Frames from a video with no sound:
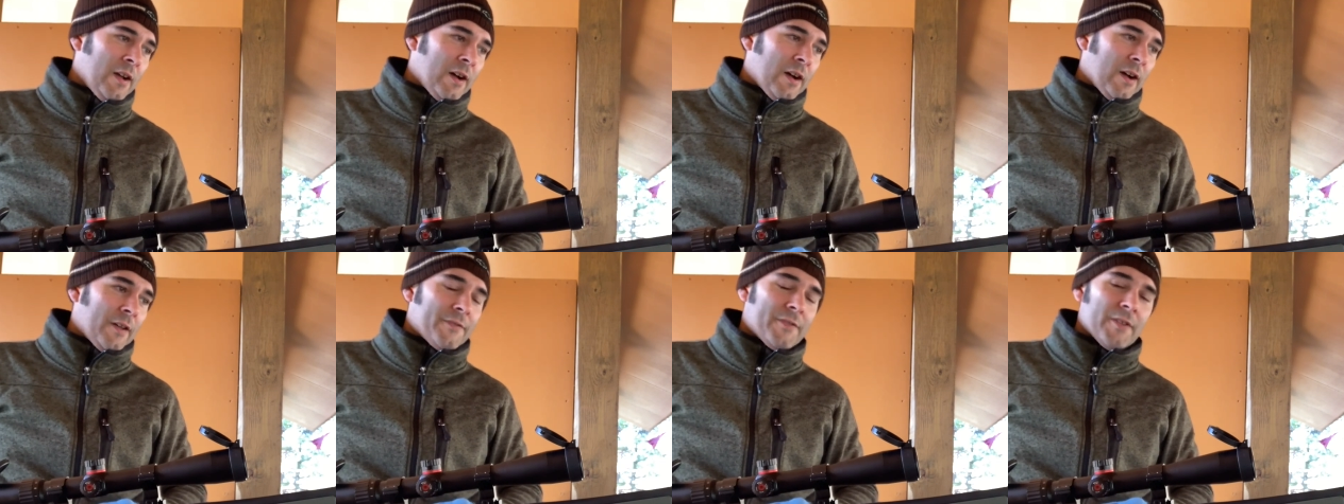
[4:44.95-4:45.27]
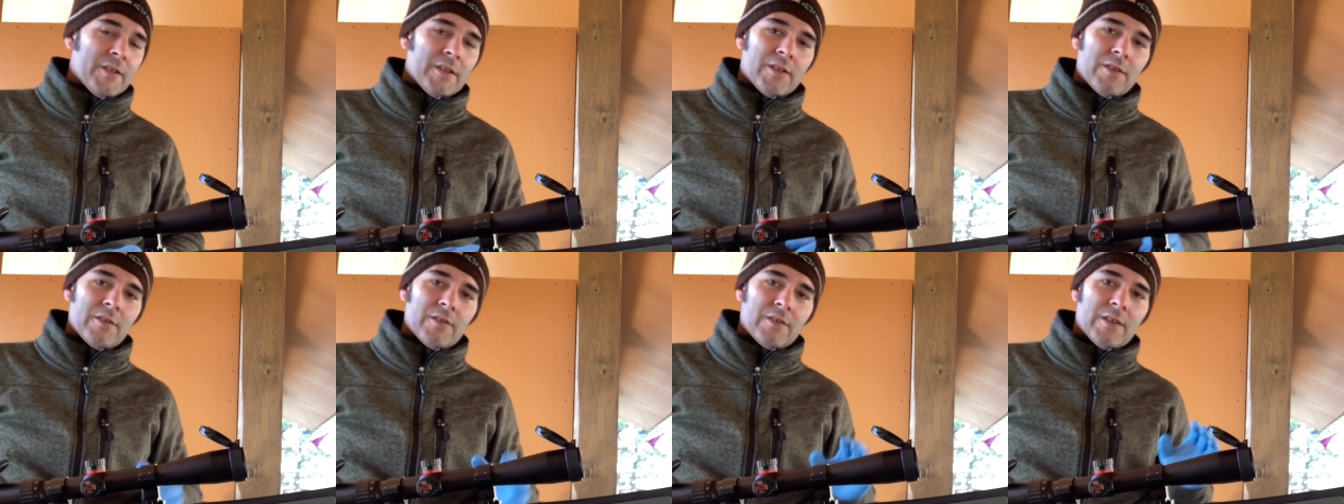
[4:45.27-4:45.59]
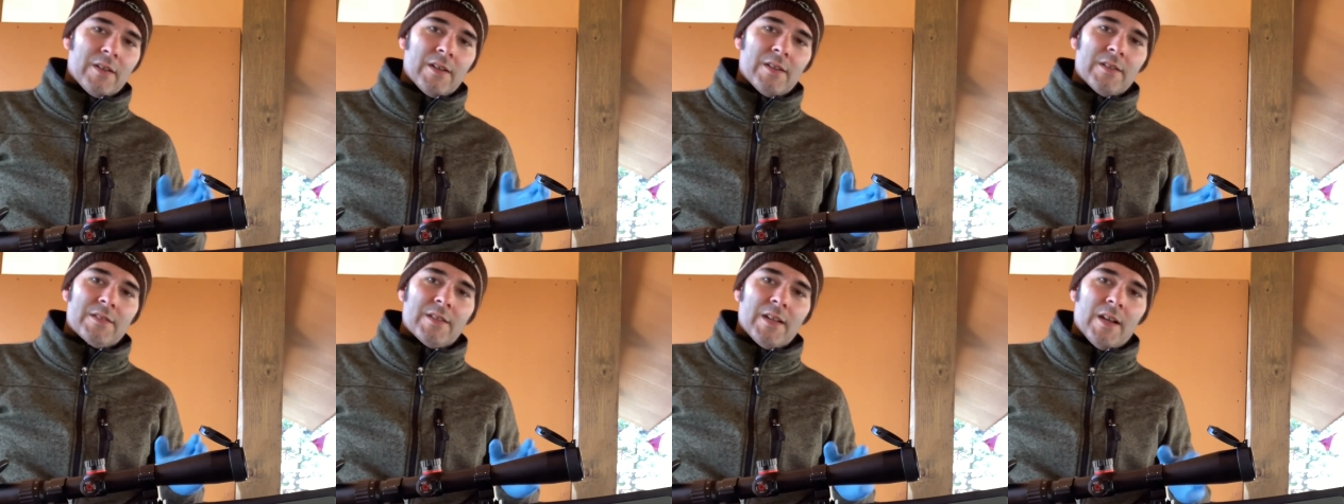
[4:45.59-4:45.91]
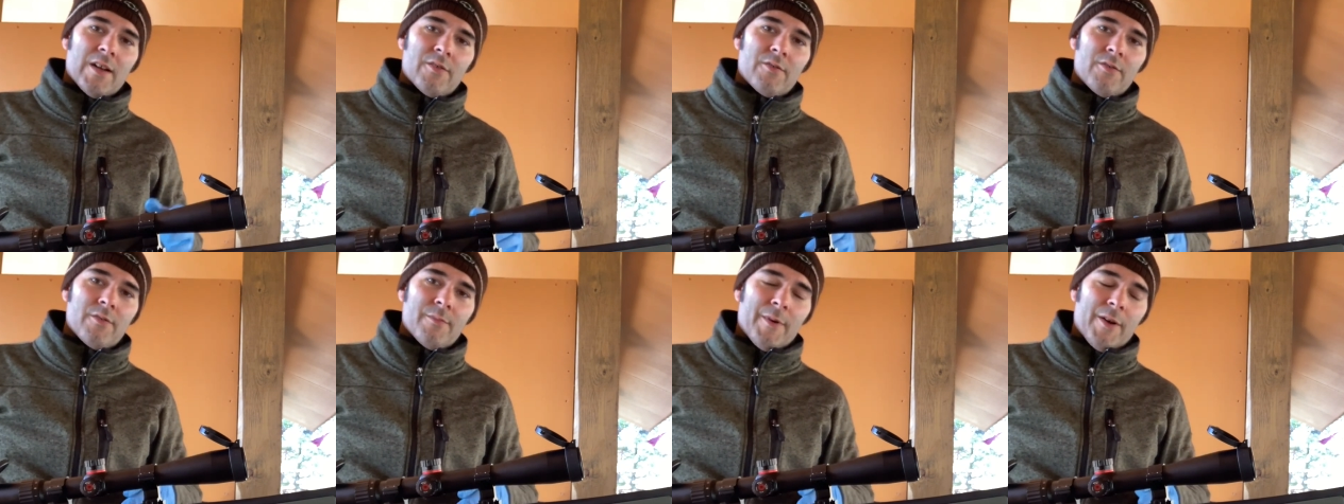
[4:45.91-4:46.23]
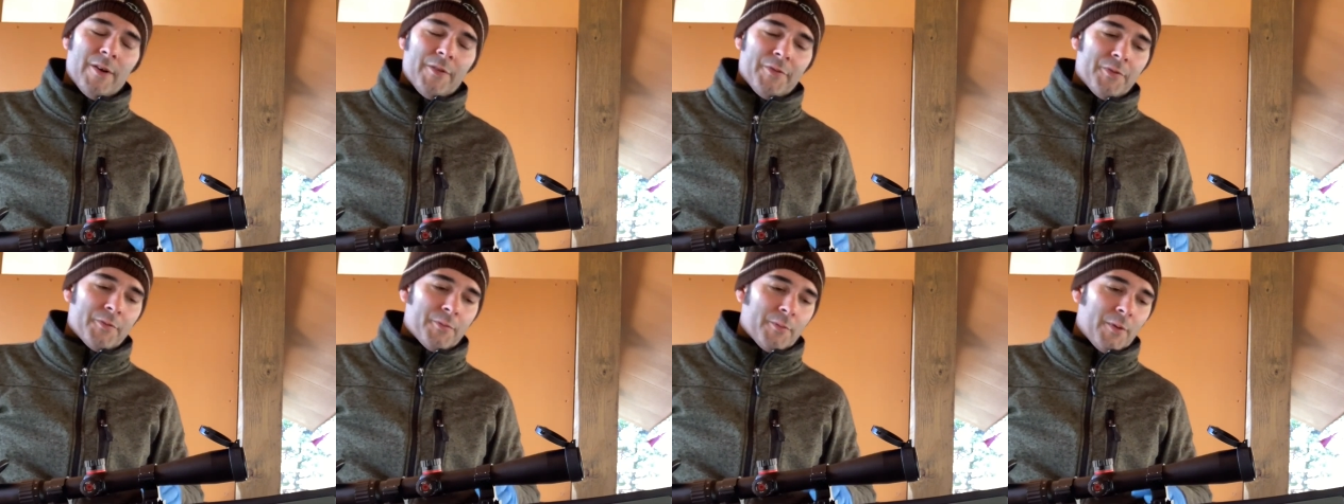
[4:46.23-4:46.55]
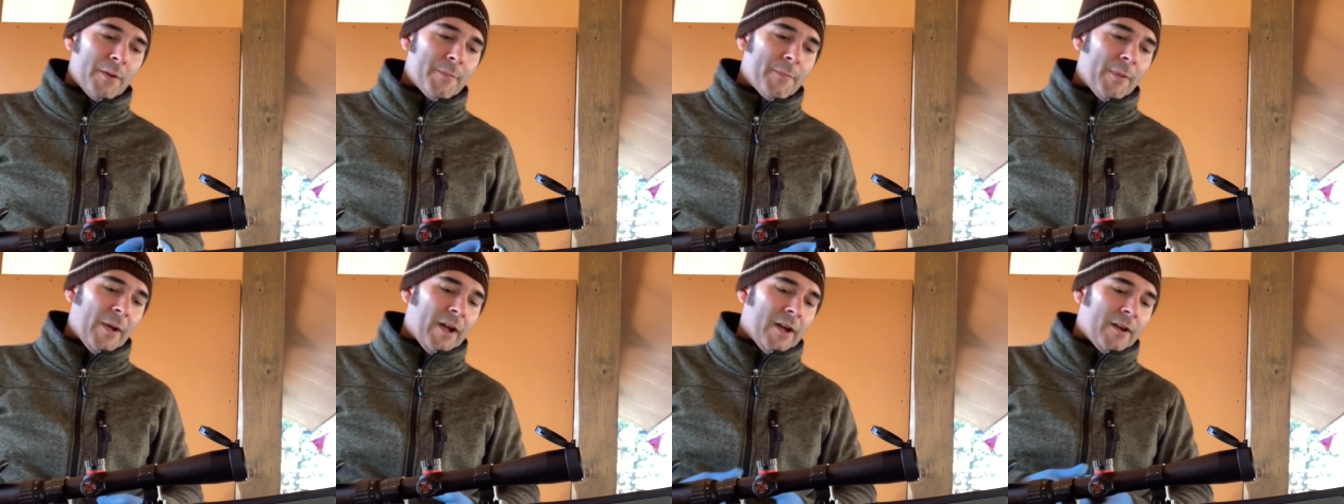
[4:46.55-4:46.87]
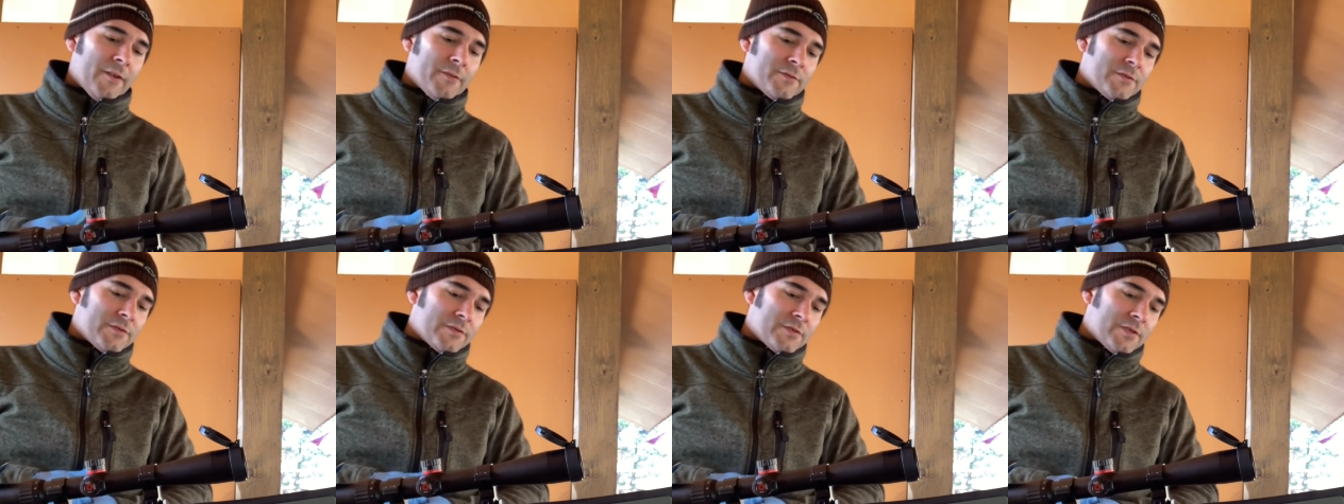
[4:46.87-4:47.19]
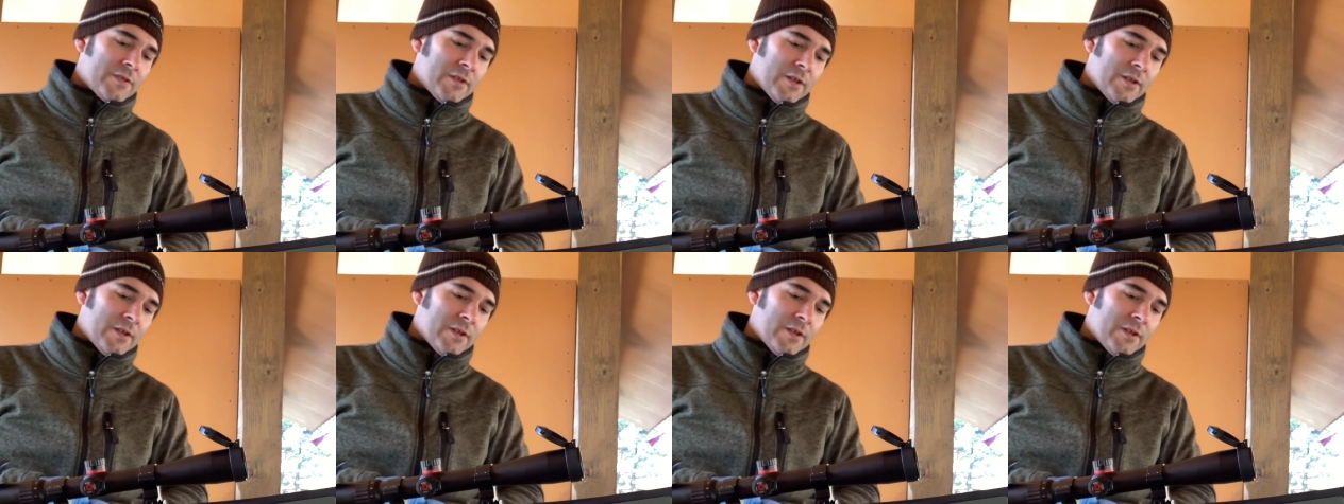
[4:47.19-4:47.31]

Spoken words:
I think you can get it down to about 3 pounds